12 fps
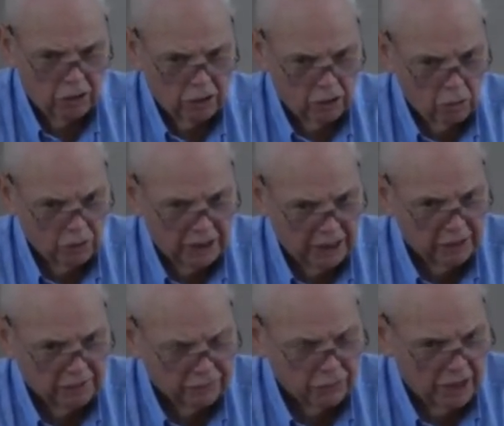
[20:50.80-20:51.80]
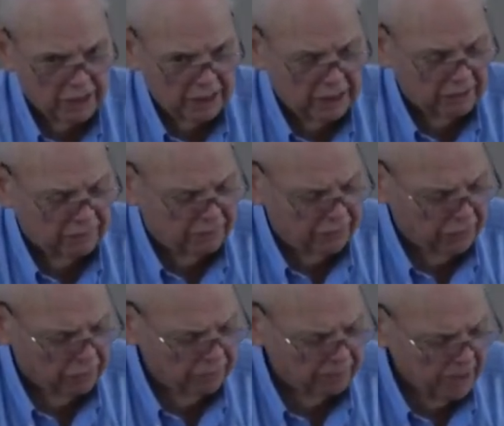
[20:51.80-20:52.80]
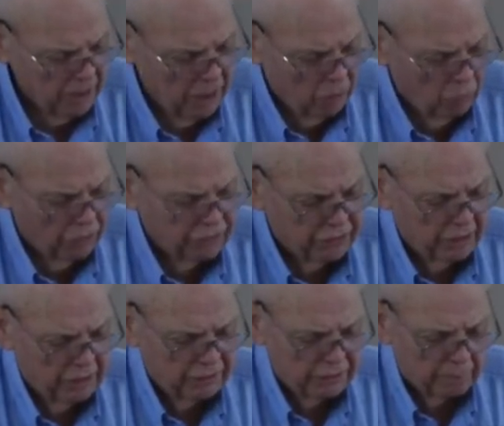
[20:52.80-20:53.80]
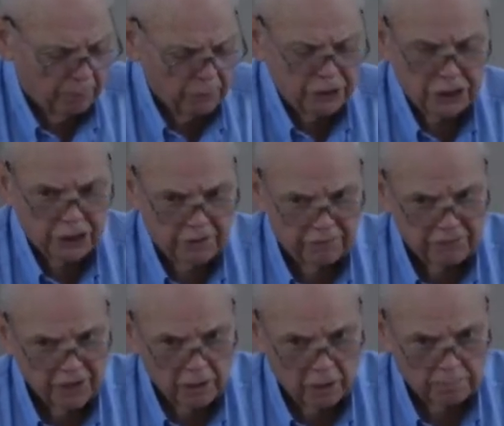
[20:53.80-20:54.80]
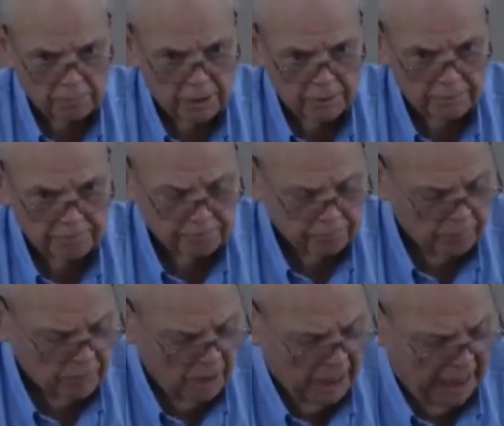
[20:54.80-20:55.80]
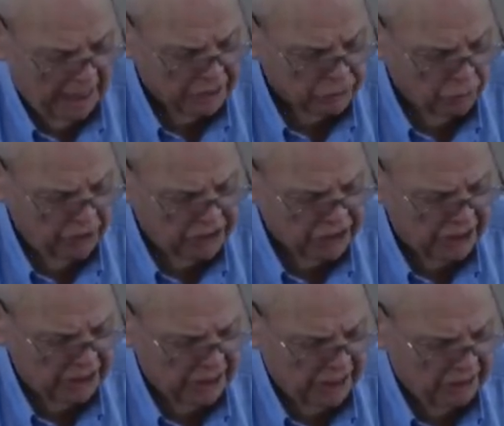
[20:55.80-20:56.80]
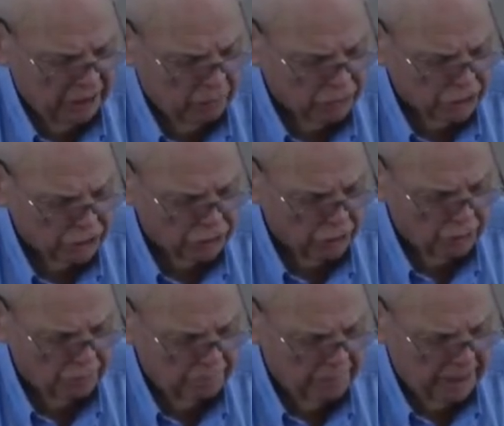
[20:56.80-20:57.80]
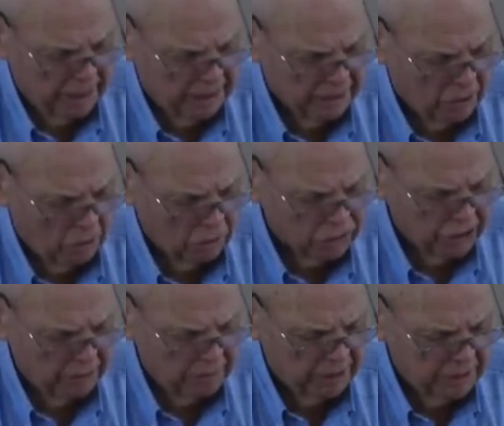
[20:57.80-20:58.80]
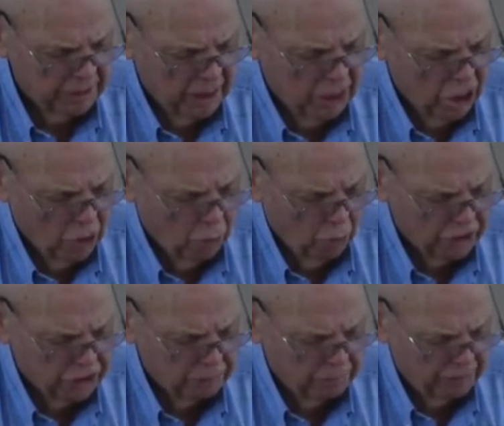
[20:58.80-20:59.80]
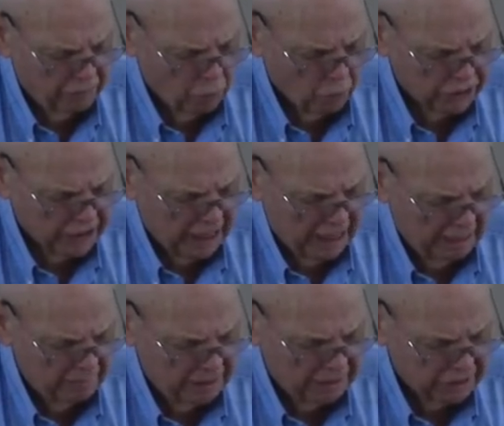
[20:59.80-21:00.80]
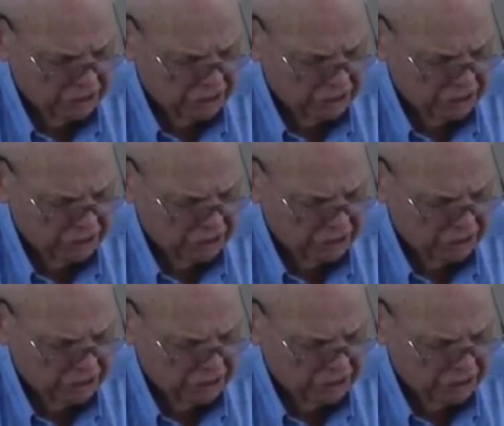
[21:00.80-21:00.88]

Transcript: or going to inter, try to interfere with the, the preaching of Philip. Right. And so he said, and there was a certain man called Simeon, which before time in the